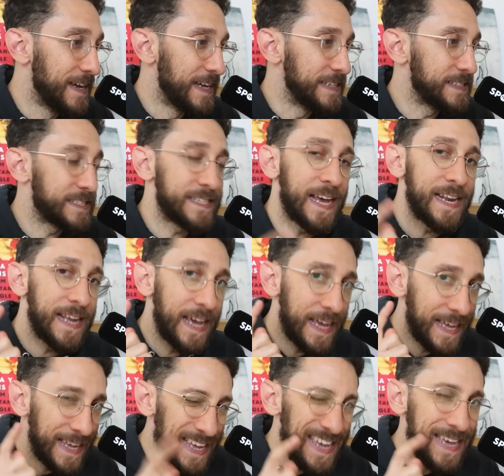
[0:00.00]
and said
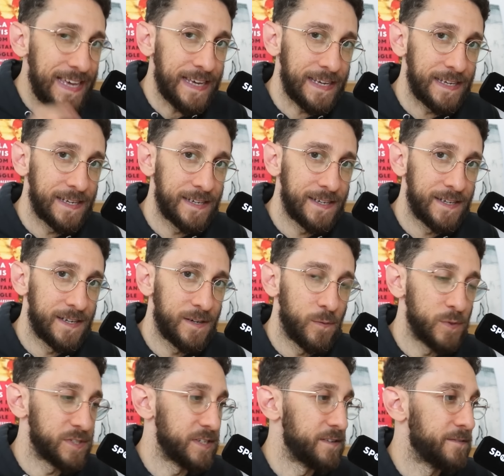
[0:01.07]
he
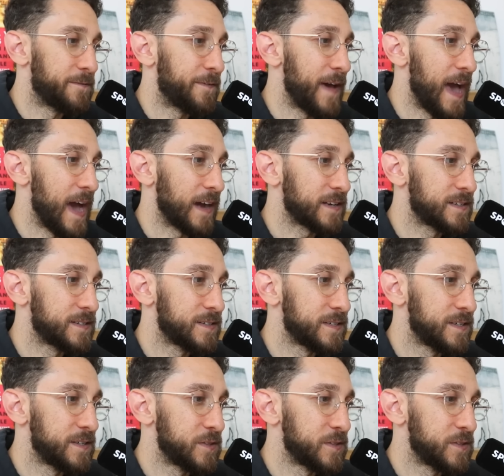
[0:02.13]
was, in fact,